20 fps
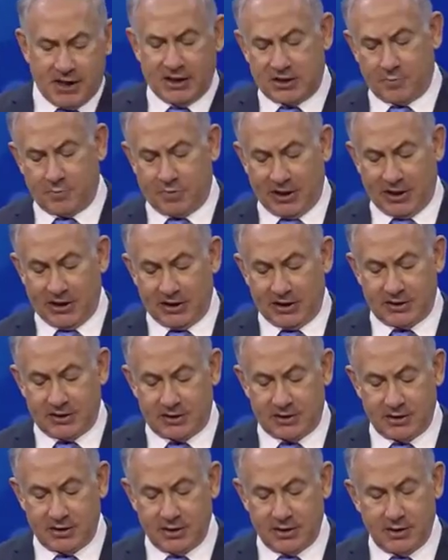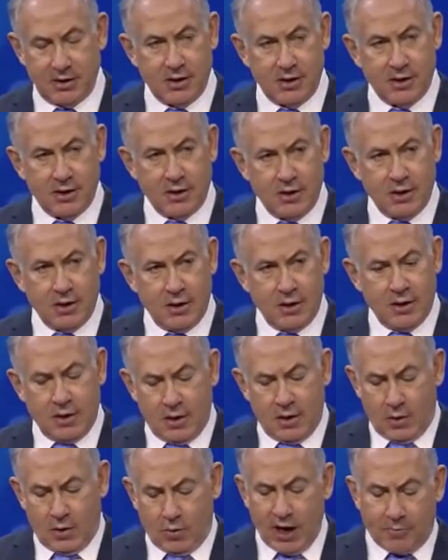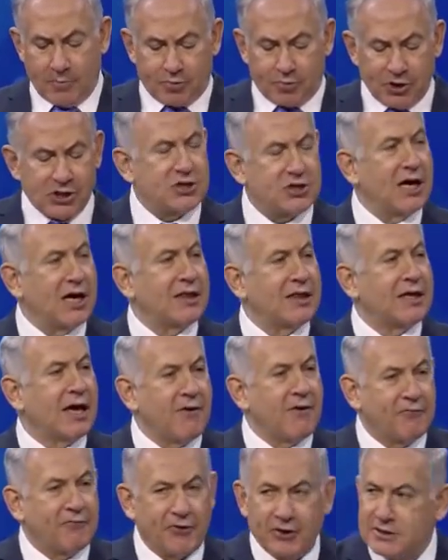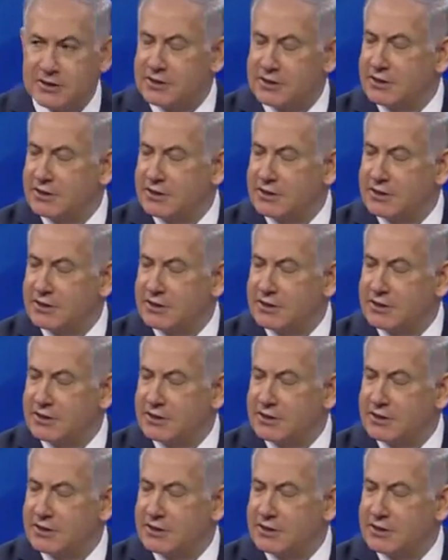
to peace. We appreciate the efforts